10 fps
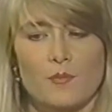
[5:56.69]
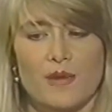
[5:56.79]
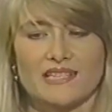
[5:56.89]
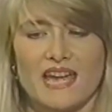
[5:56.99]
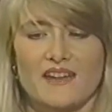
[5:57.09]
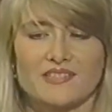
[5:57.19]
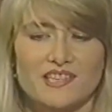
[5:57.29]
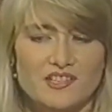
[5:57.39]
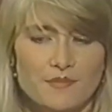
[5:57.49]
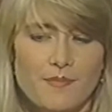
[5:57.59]
but to have
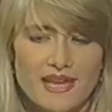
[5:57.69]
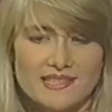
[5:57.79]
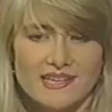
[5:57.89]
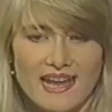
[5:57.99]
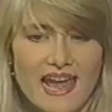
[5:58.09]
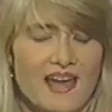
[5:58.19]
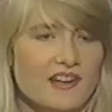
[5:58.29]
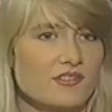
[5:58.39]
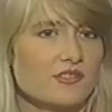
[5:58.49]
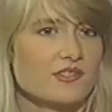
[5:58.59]
such amazing
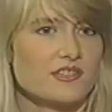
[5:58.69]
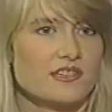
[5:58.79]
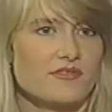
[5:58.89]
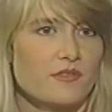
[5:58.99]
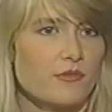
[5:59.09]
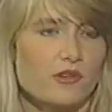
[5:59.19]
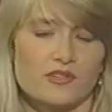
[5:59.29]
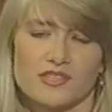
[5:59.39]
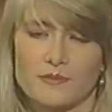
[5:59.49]
actors in different roles.